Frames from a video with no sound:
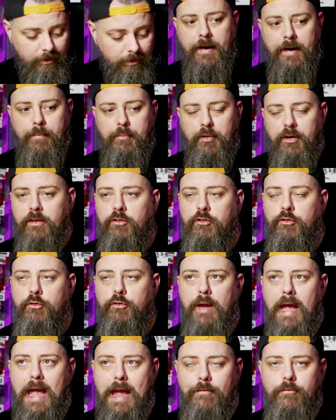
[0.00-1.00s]
And I'm pretty
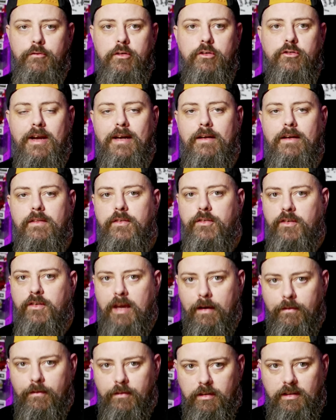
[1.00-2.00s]
sure every channel that's
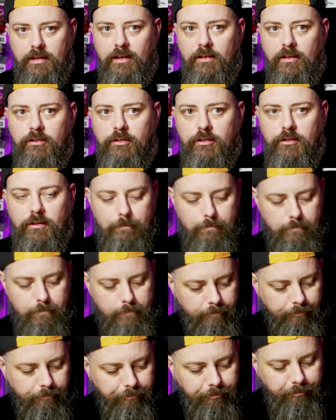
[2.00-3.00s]
covered this,
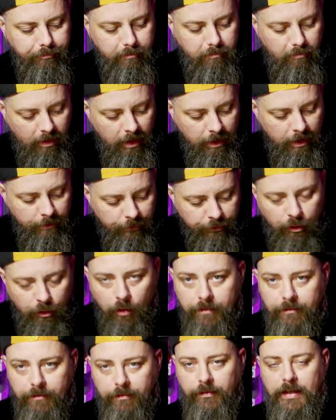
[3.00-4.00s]
that's
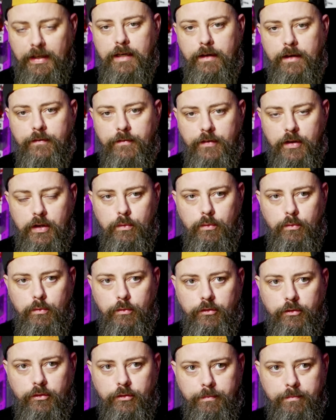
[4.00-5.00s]
got inflated
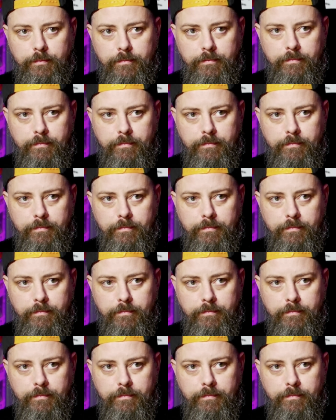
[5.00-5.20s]
views.